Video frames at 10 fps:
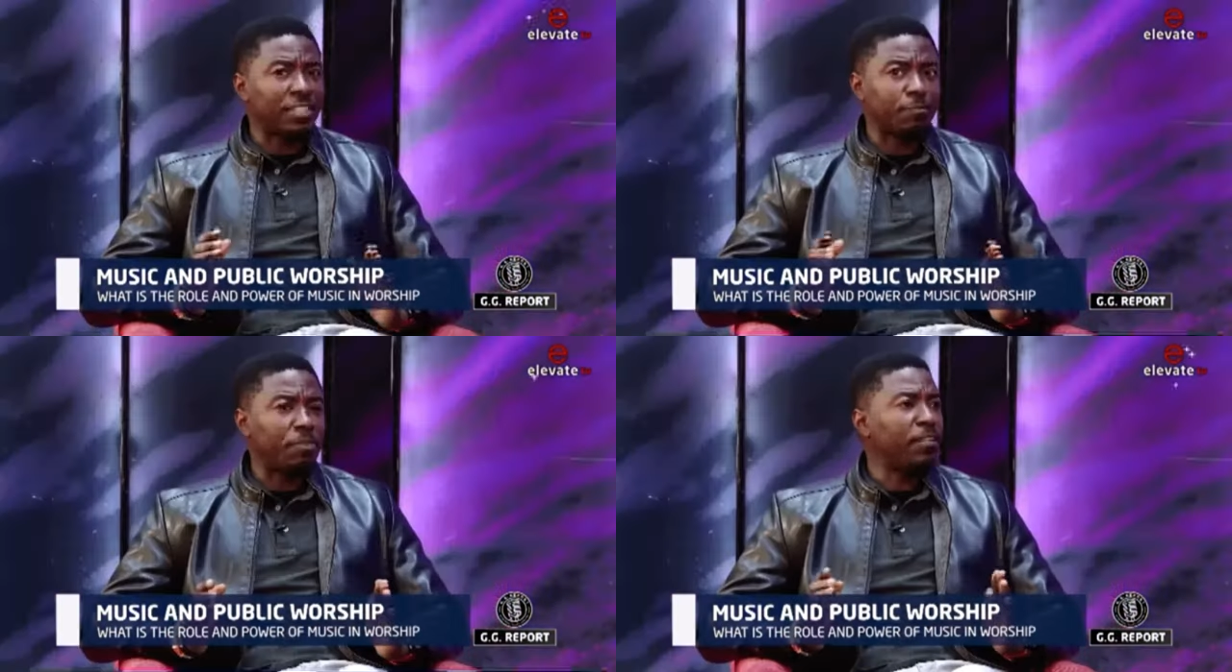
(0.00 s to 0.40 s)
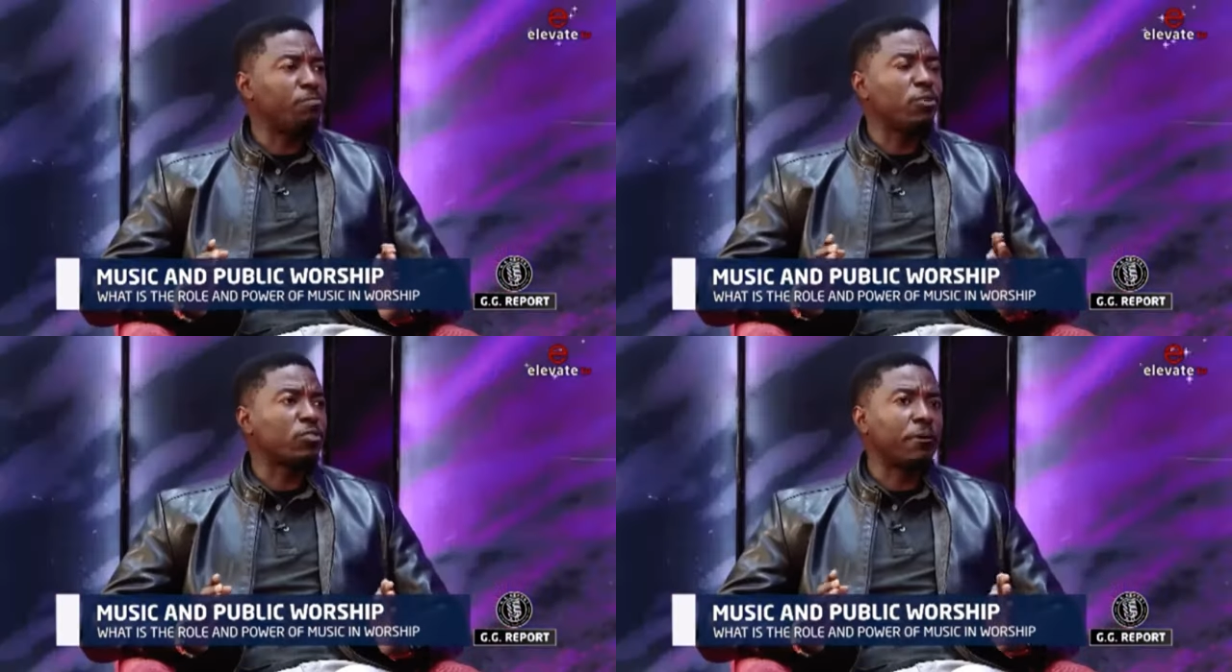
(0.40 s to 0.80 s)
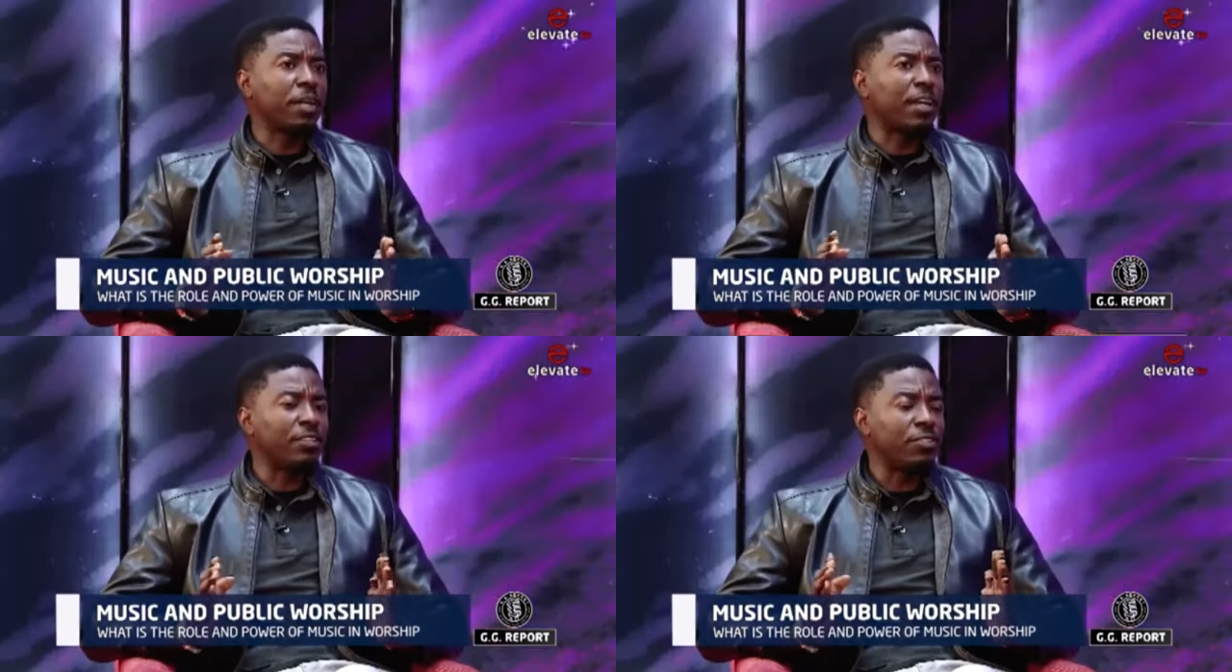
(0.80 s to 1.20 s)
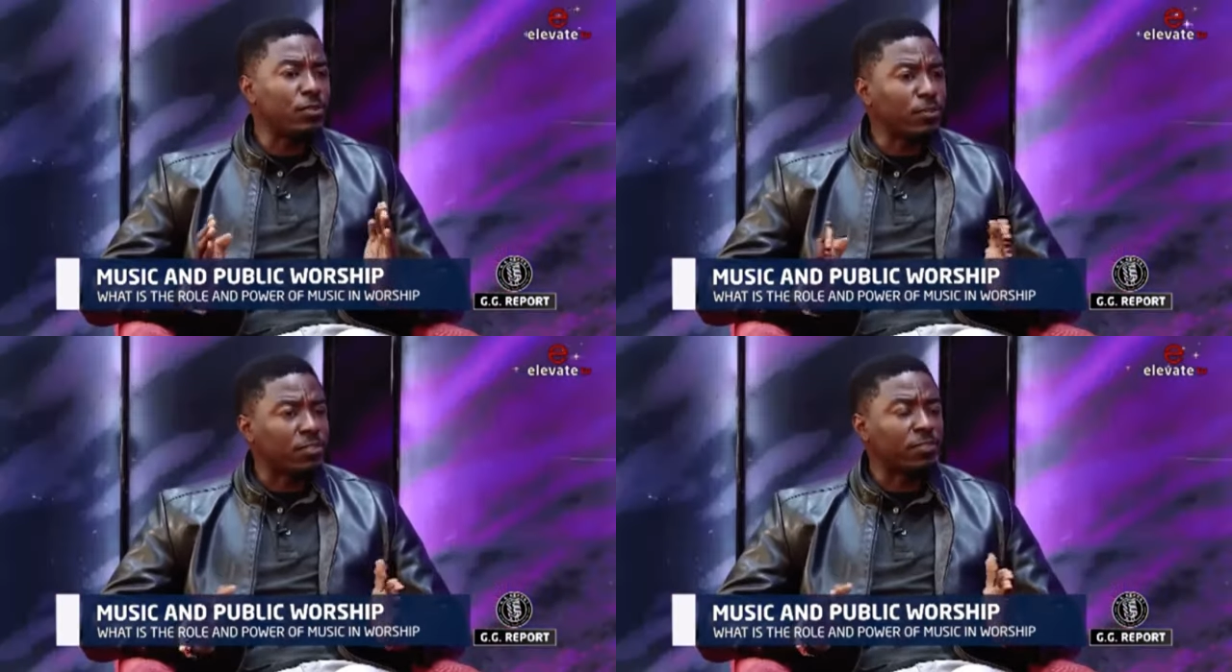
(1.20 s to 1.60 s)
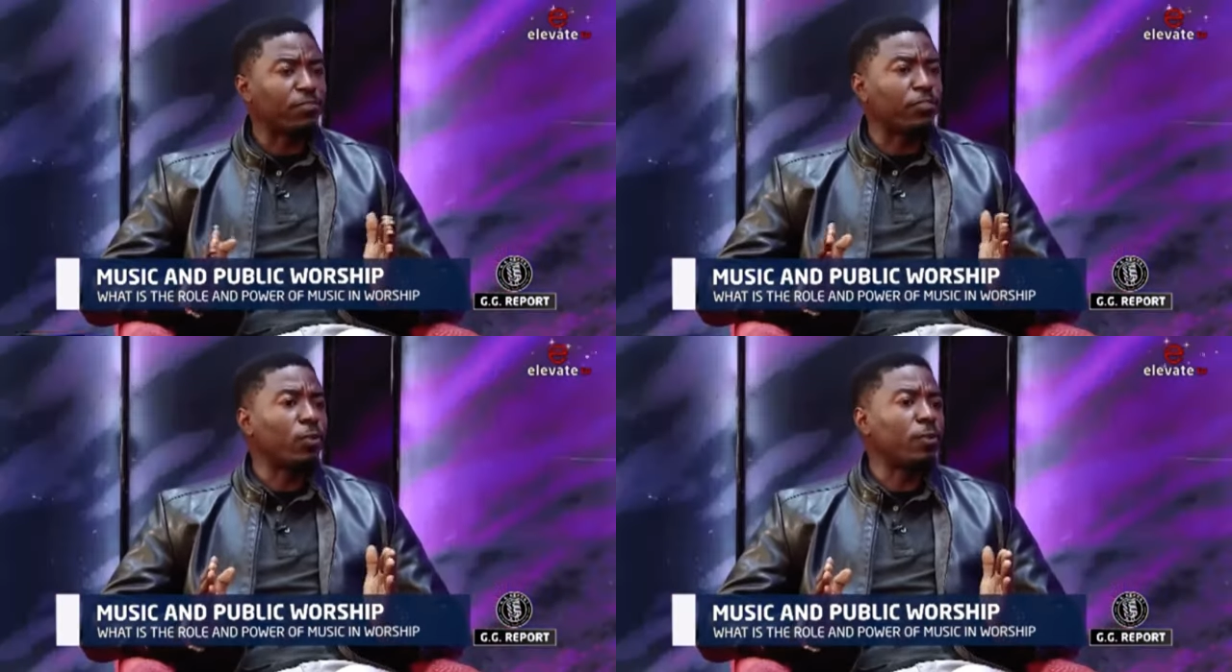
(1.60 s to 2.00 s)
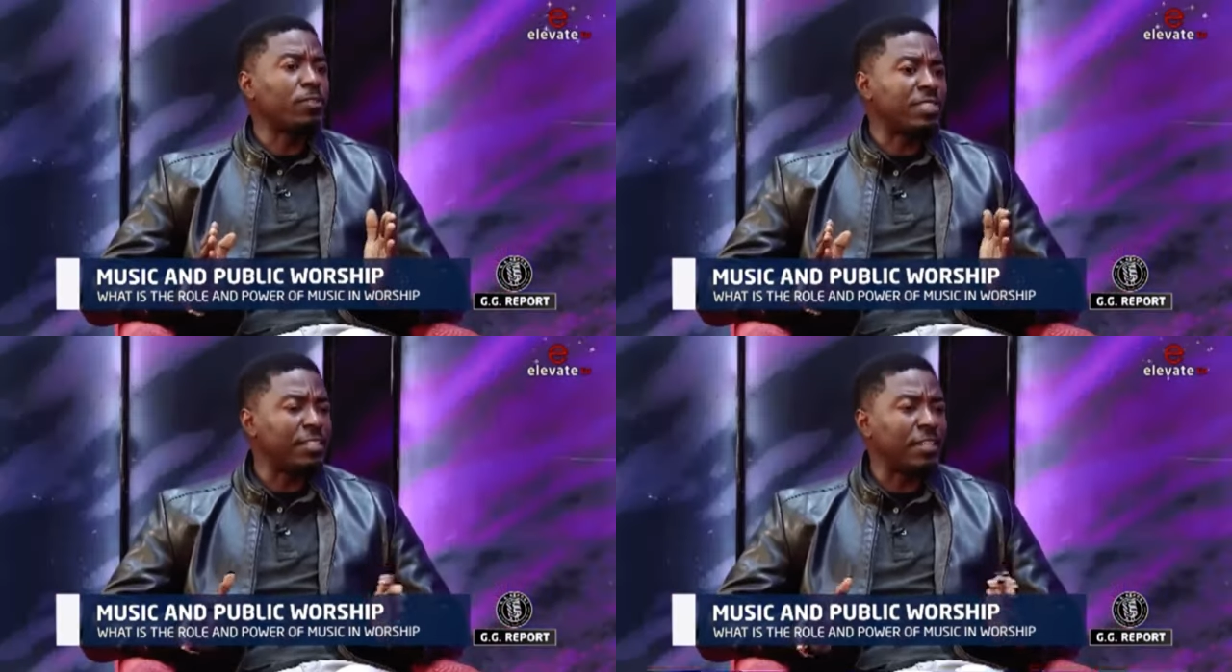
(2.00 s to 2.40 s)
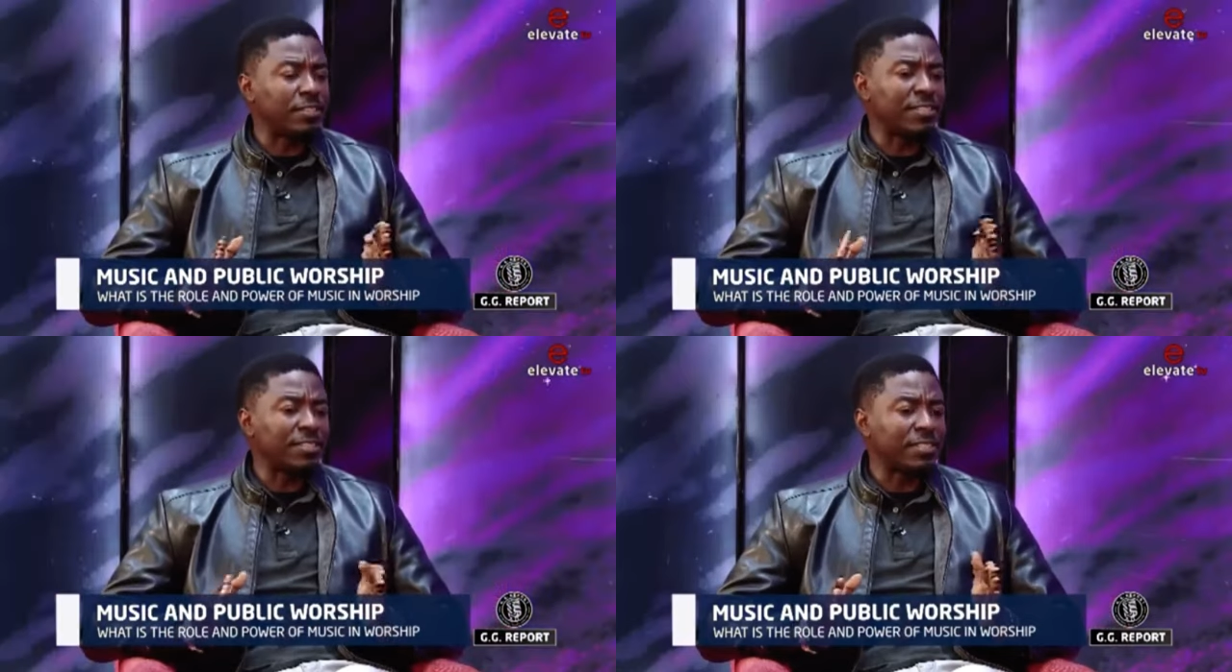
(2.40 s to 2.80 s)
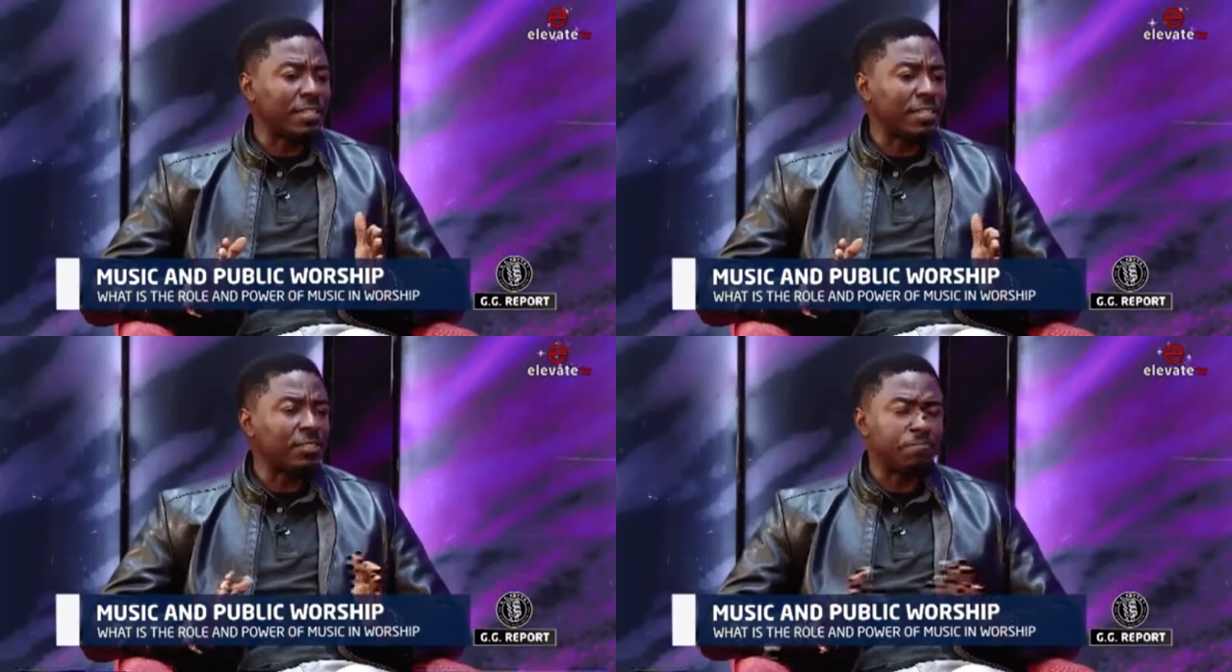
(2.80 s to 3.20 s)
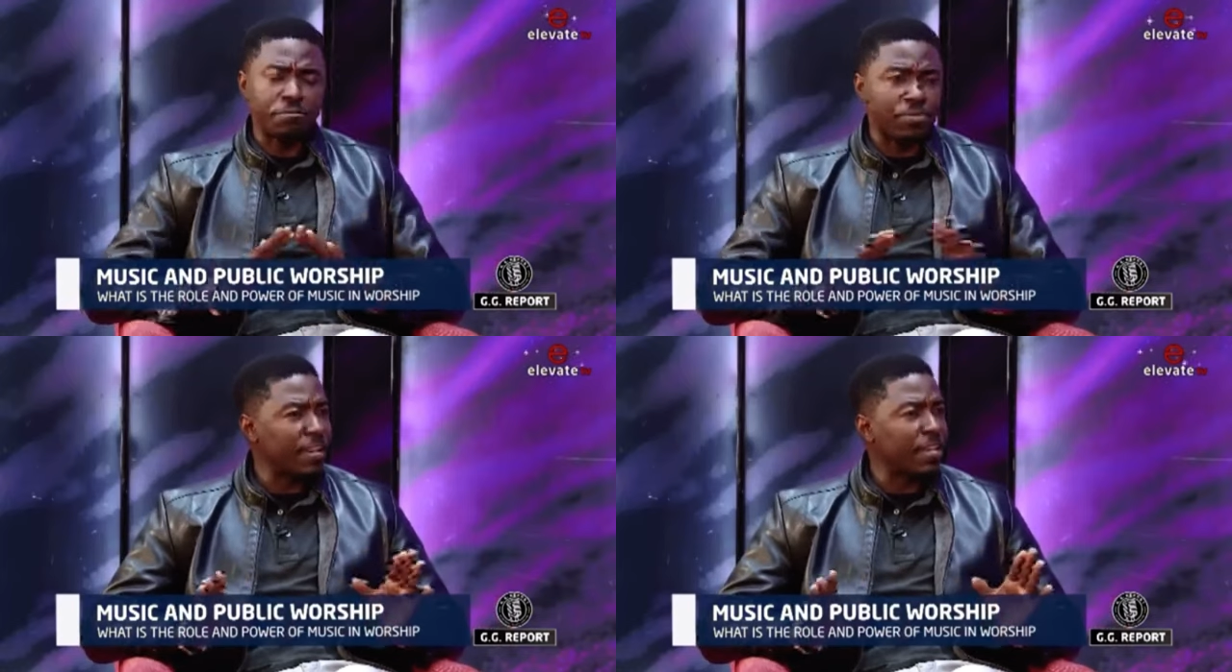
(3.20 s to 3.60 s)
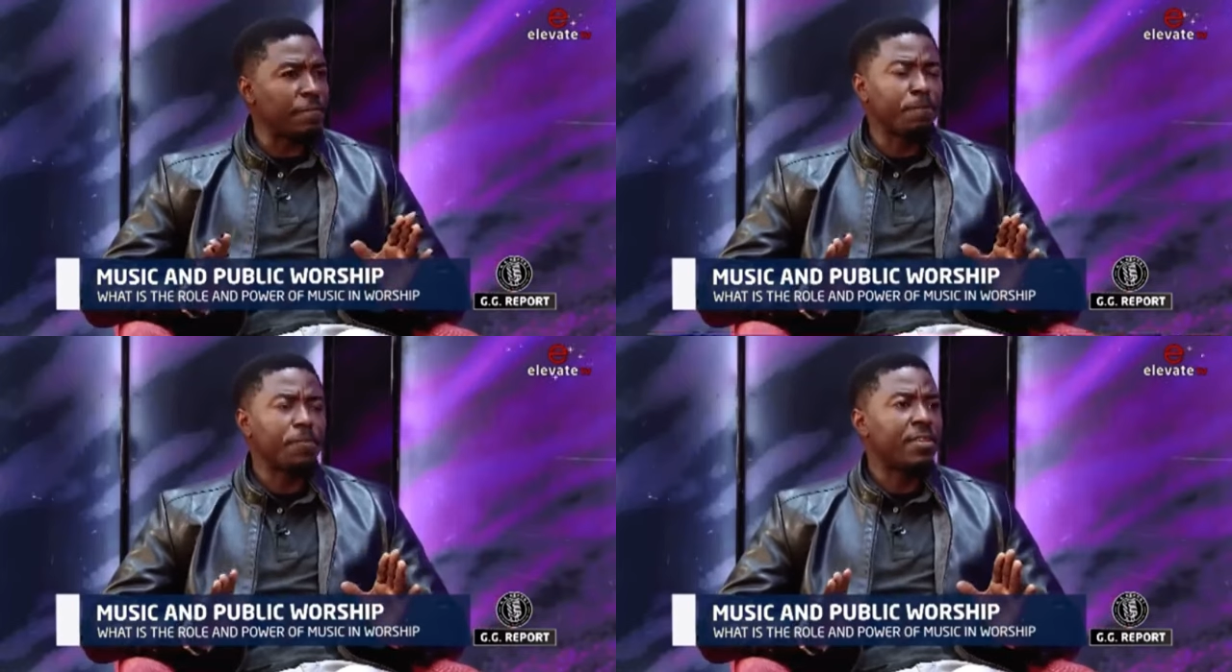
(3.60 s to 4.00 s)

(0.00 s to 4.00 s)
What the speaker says: spent most of my youthful teenage stage praying